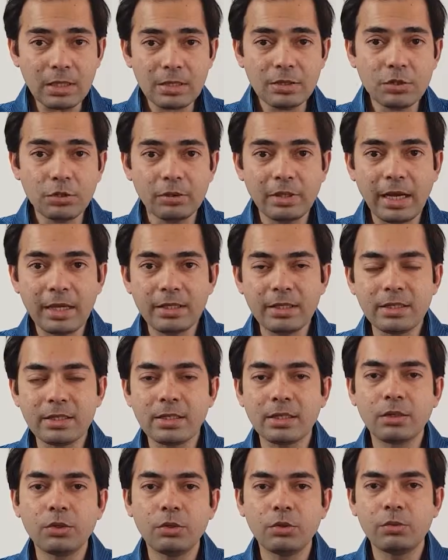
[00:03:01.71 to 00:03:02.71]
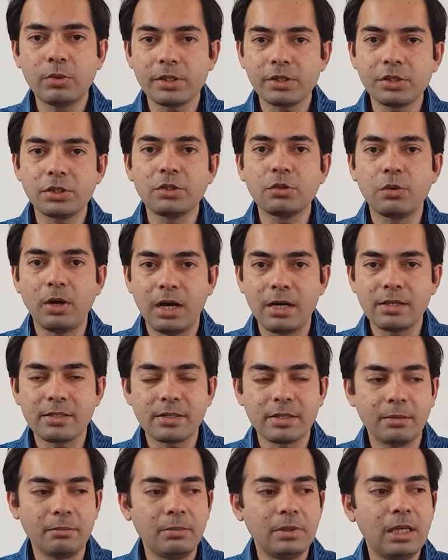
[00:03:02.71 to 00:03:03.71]
So that is a good question to ask
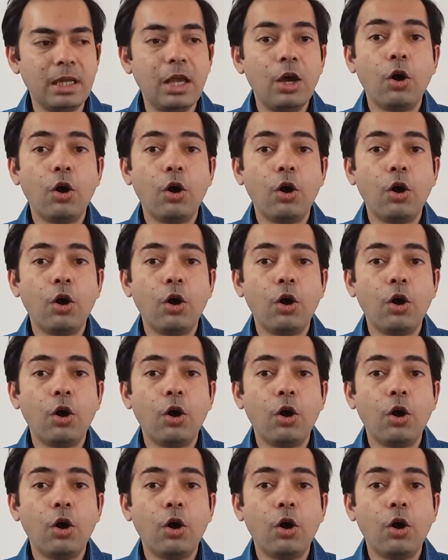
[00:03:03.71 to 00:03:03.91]
them.